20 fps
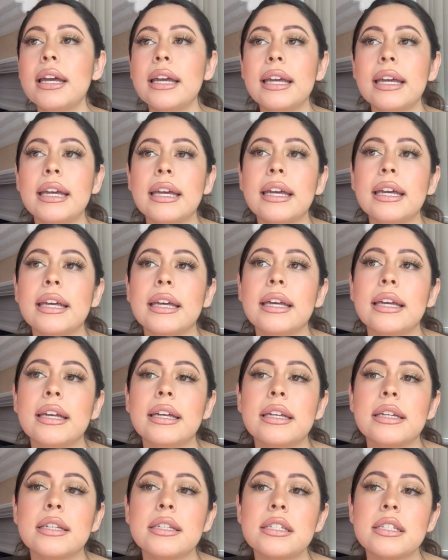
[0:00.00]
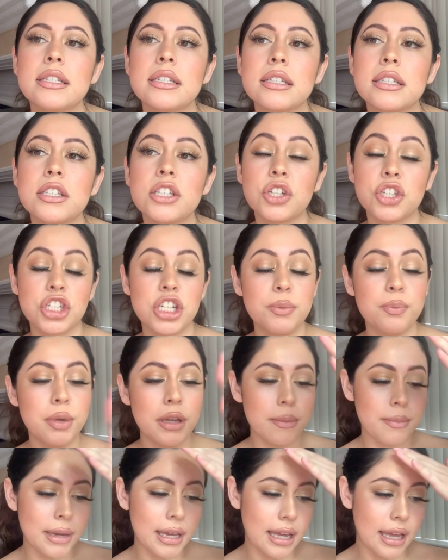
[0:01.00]
And so she
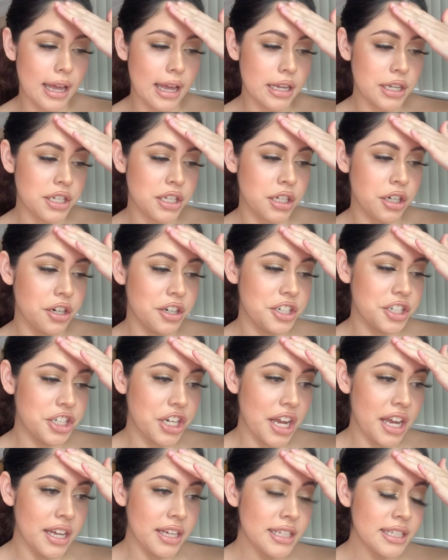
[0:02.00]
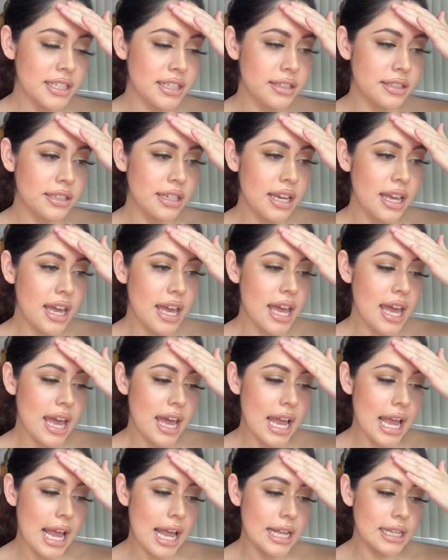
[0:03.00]
put my head to her chest,
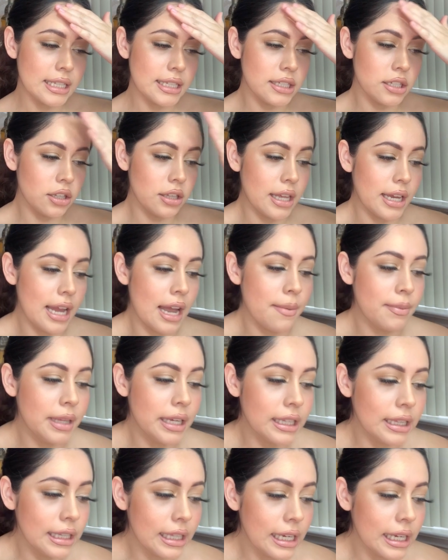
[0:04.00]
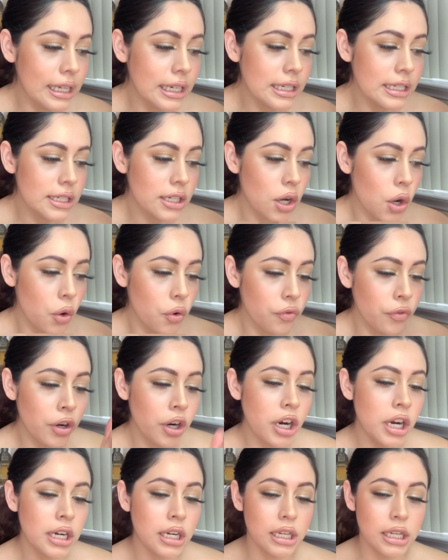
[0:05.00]
and so like I'm like leaned over,
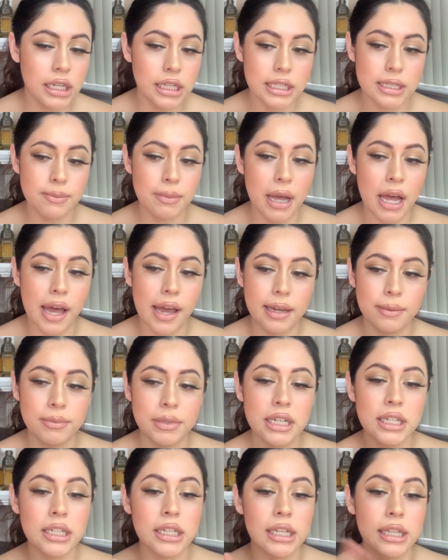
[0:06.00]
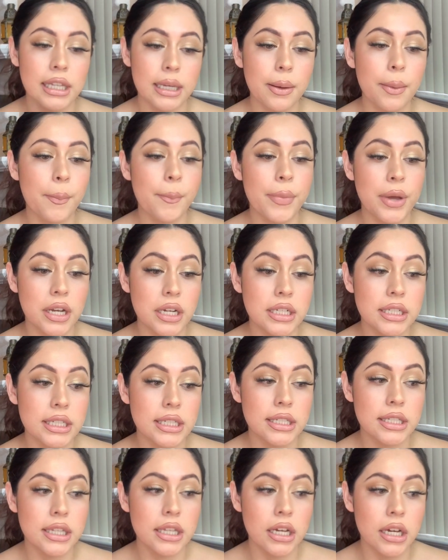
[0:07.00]
and he's behind me, and he like puts
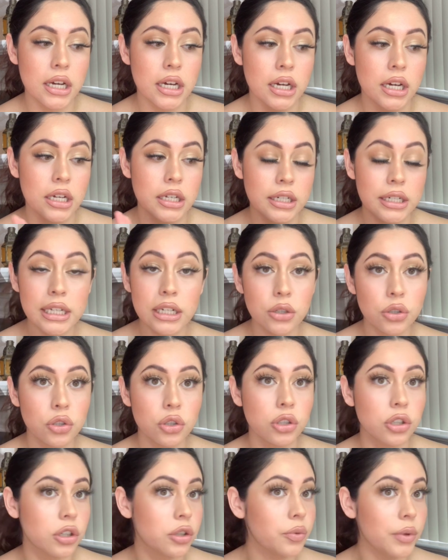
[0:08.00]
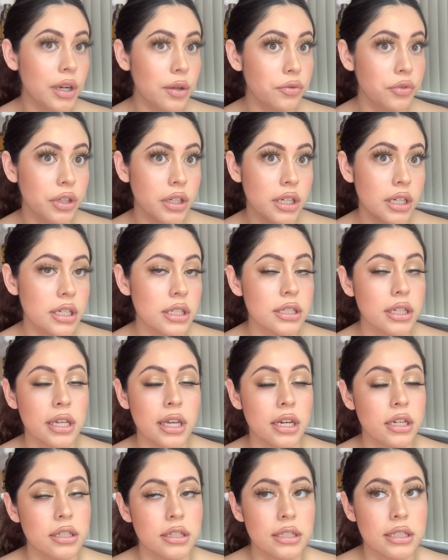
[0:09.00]
the needle or whatever it is, I
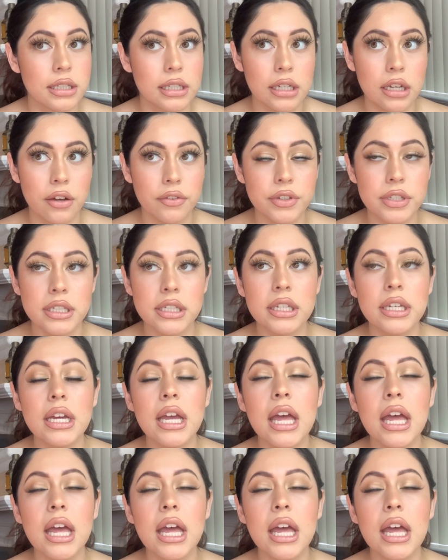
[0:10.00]
couldn't see obviously,